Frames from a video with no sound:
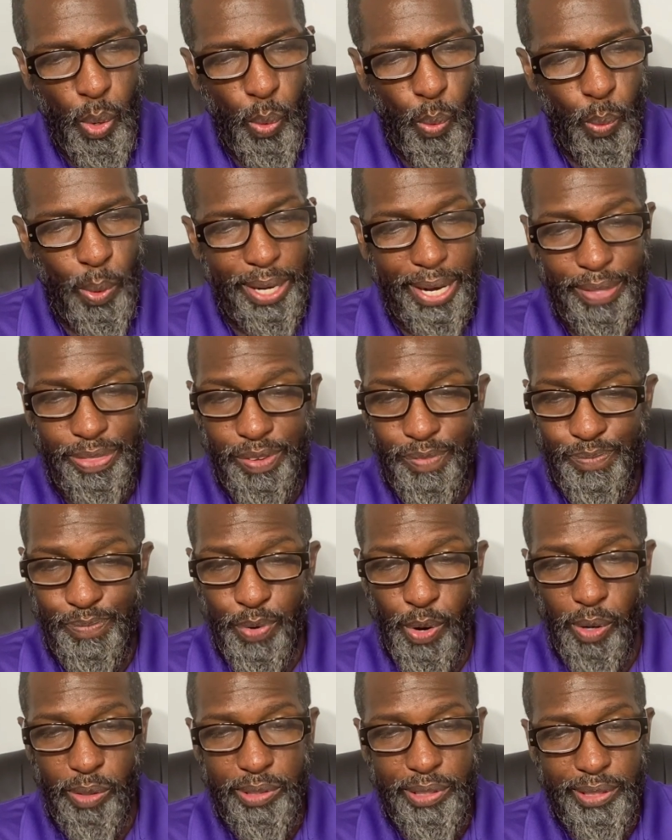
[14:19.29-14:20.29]
when at the
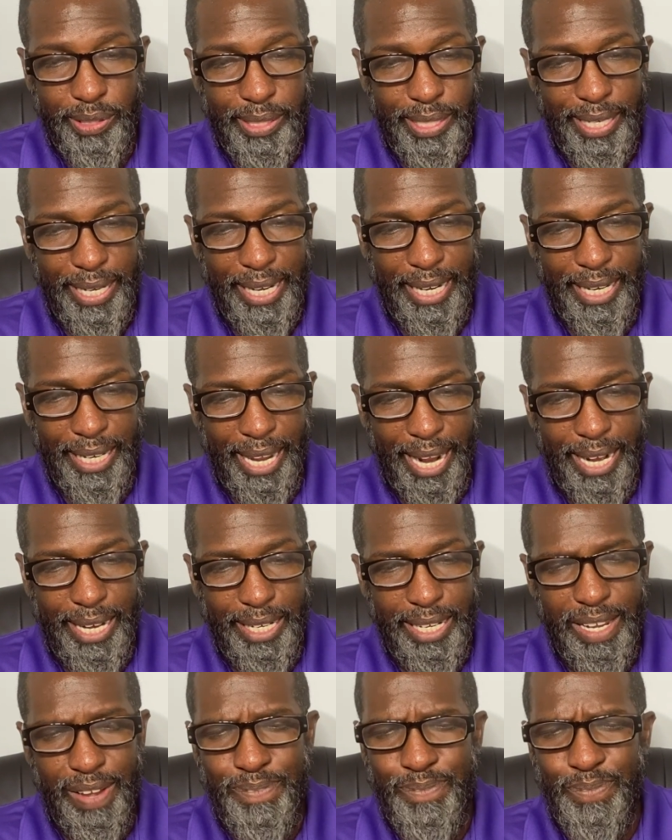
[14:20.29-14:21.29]
first he
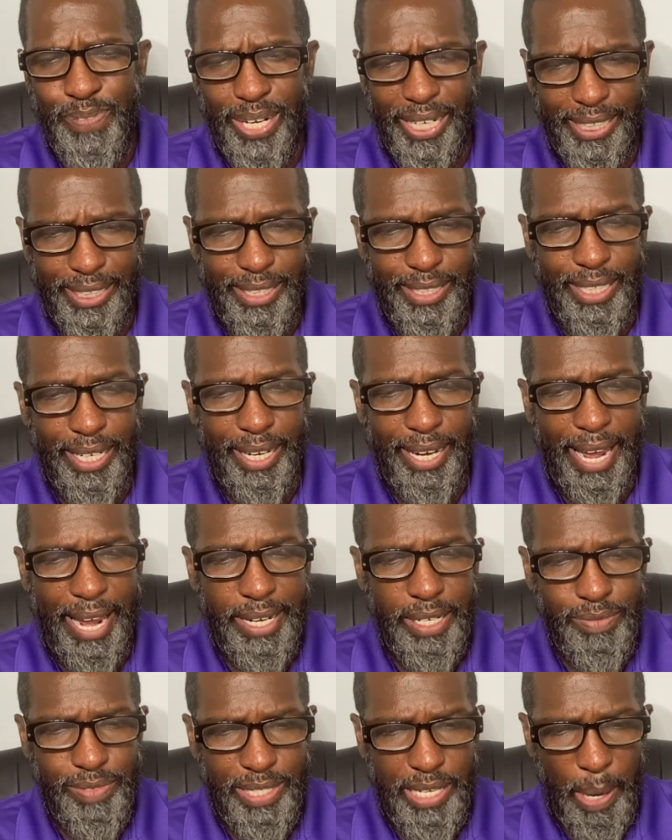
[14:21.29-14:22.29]
lightly afflicted the
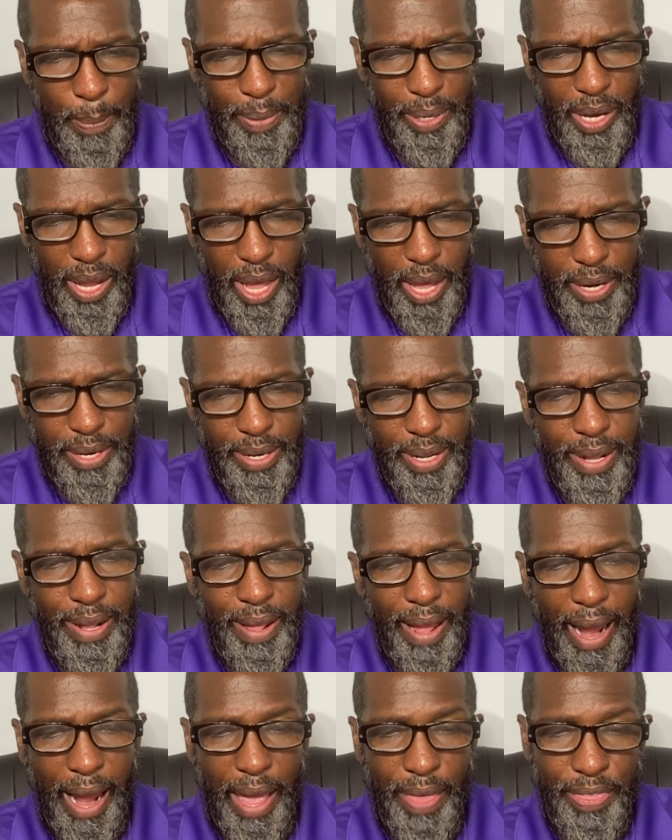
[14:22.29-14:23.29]
land of Zebulun
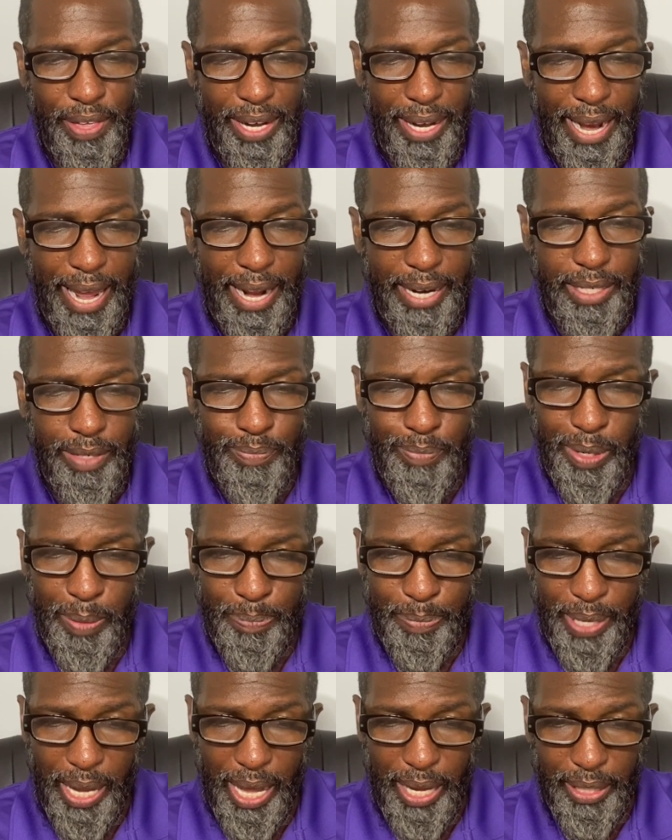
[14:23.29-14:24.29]
and the land of
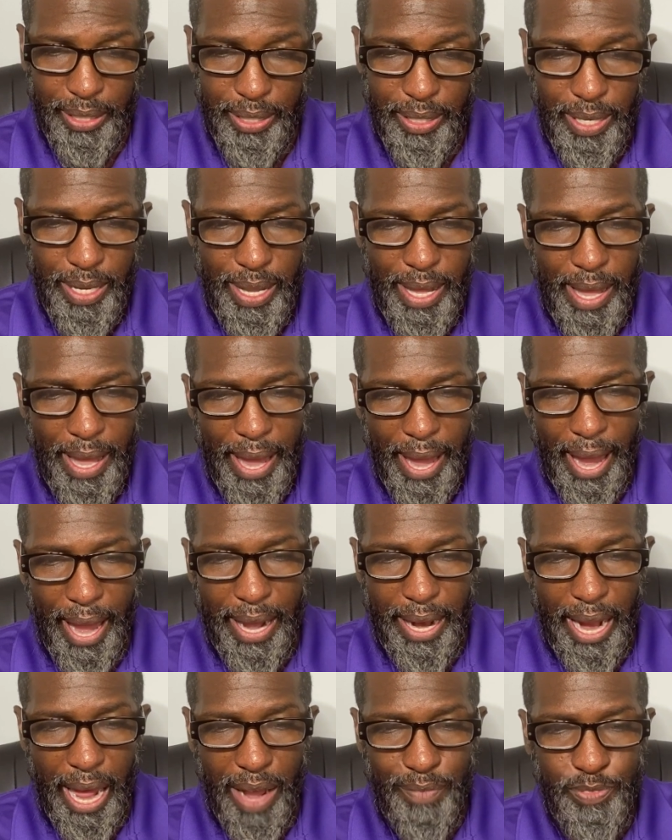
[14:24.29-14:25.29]
Naphtali,
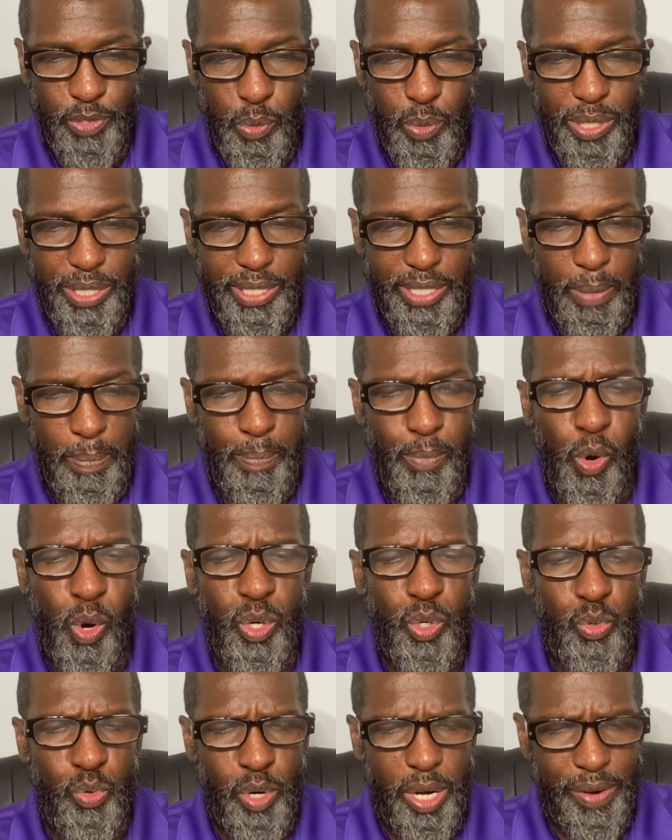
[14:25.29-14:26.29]
and afterward did
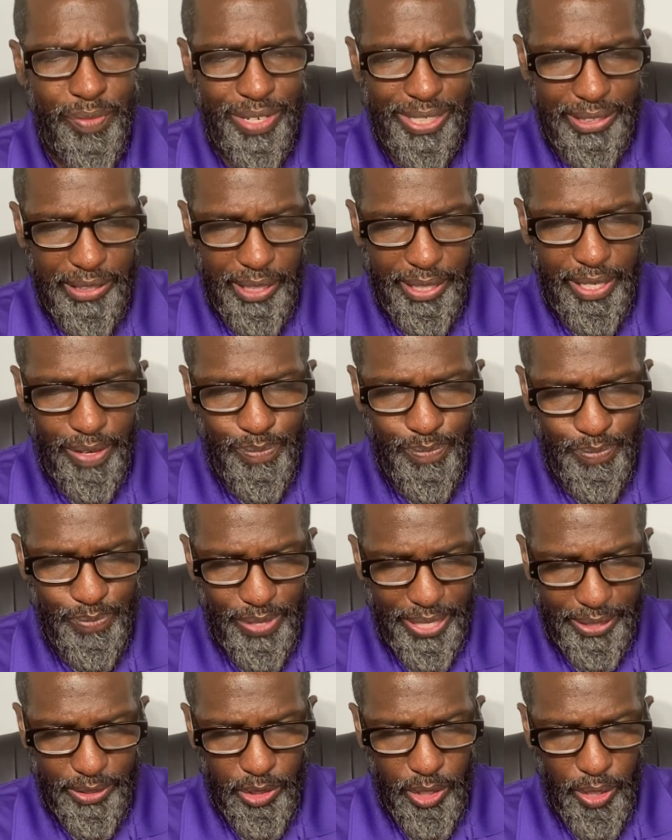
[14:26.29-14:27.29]
more grievously
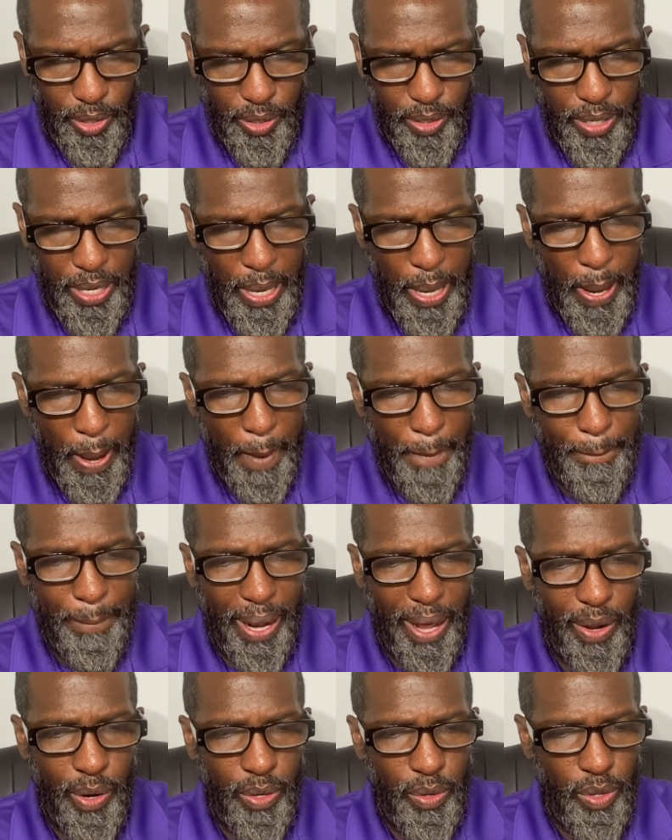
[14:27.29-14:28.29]
afflict her
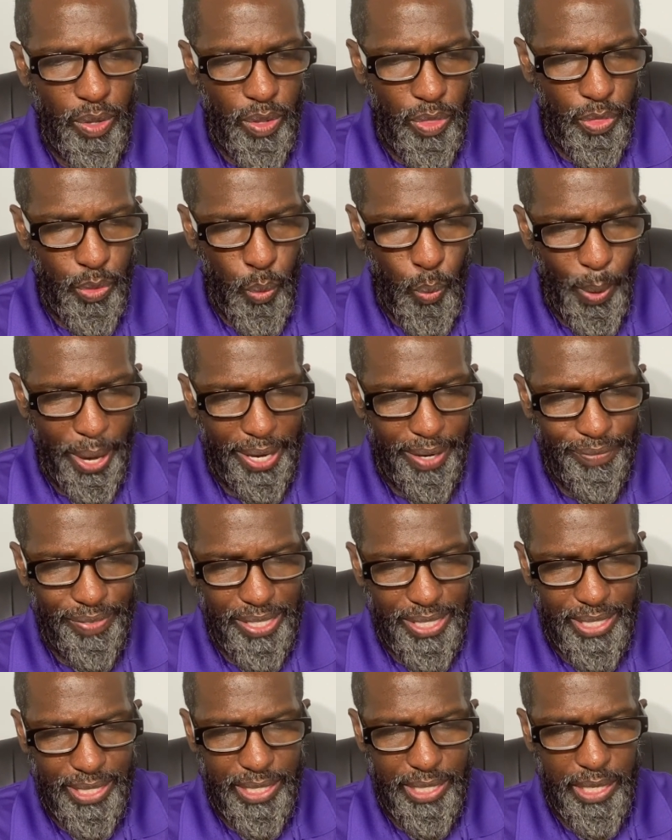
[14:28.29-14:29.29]
by the way of the
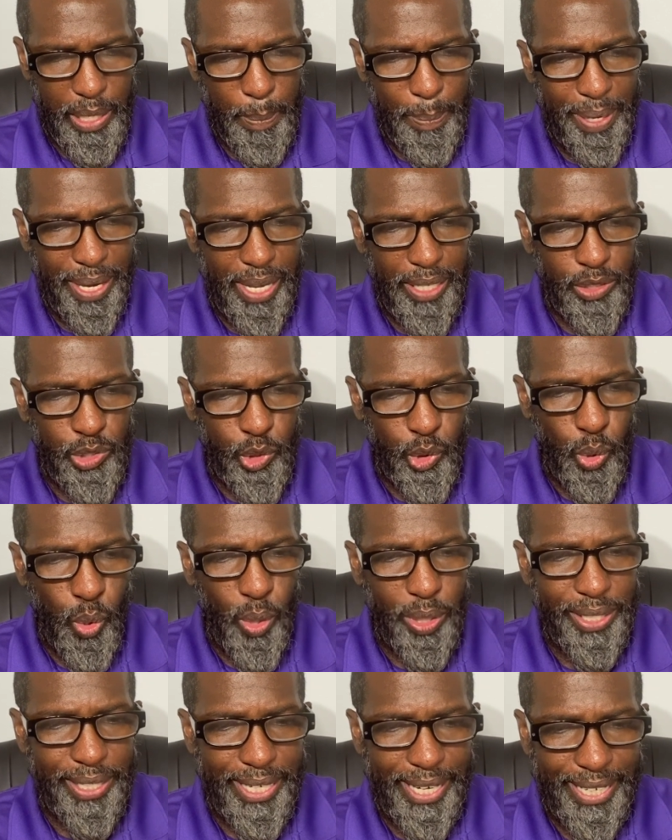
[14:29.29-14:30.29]
sea beyond
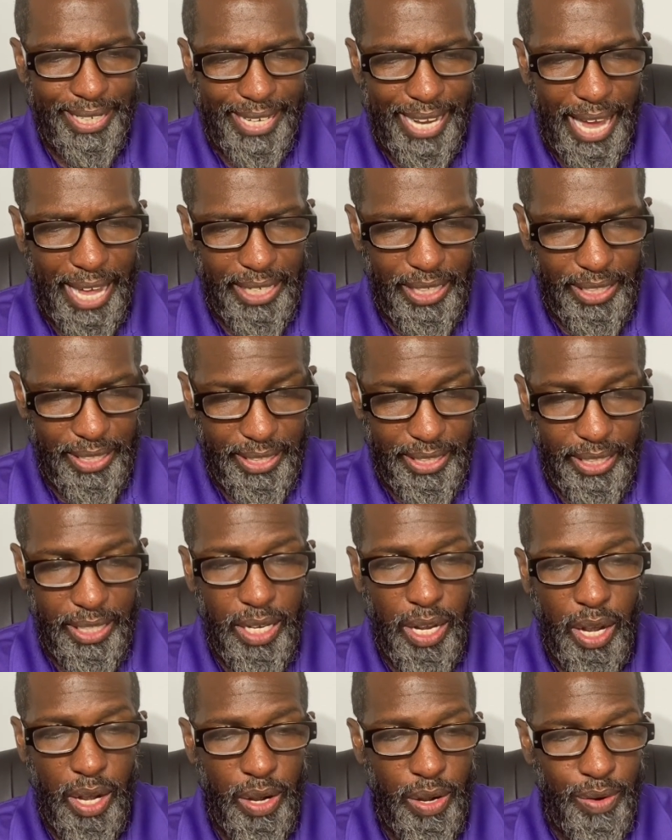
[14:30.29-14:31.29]
Jordan and Galilee
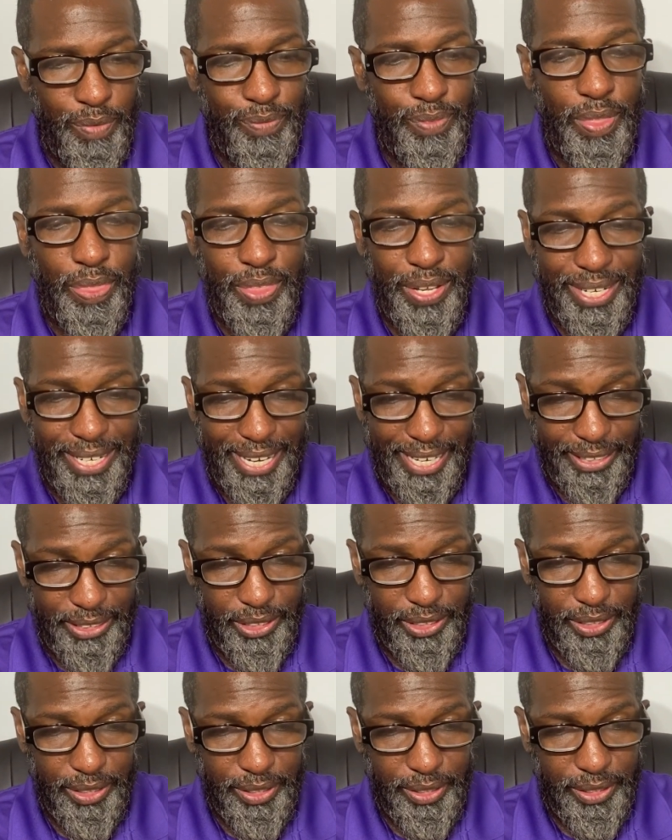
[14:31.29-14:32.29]
of the
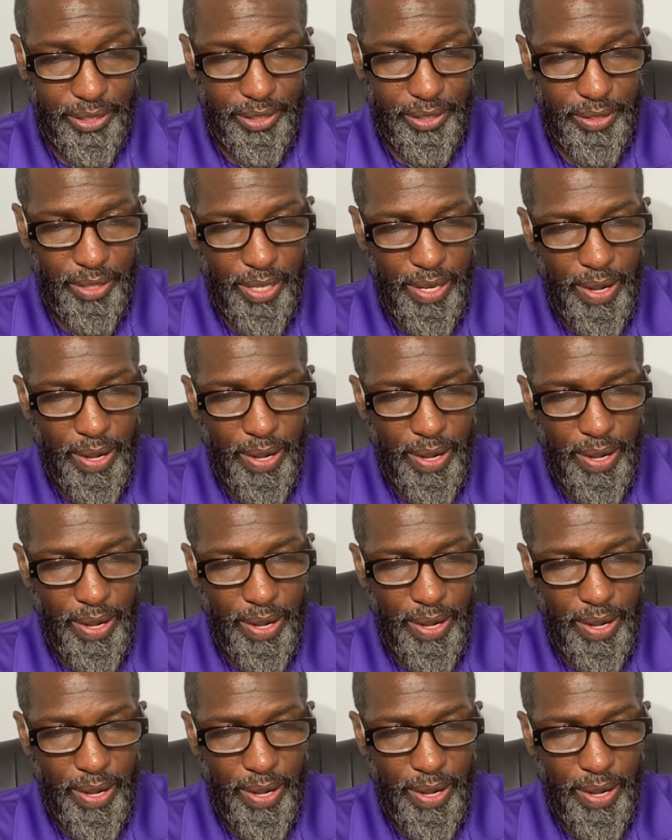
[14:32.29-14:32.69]
nations.